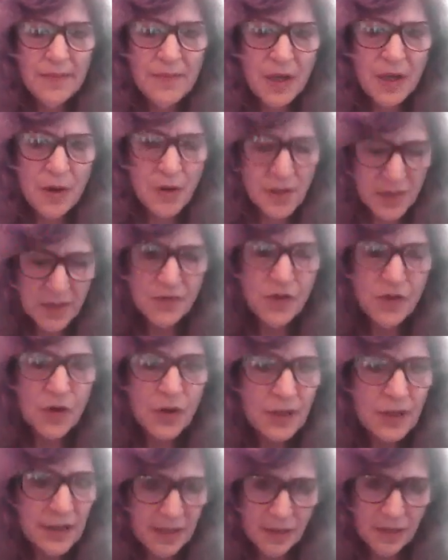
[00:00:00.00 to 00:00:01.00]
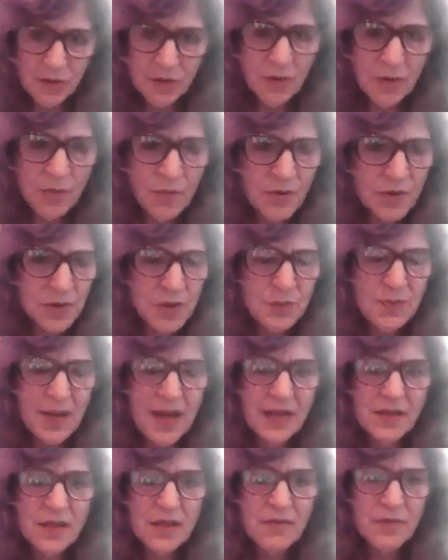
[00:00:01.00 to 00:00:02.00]
because of their clinical
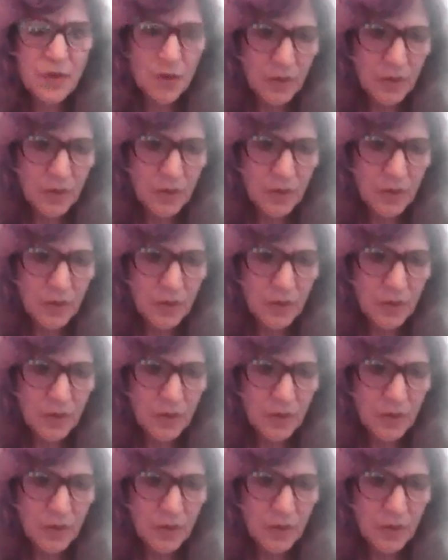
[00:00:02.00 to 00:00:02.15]
perspective,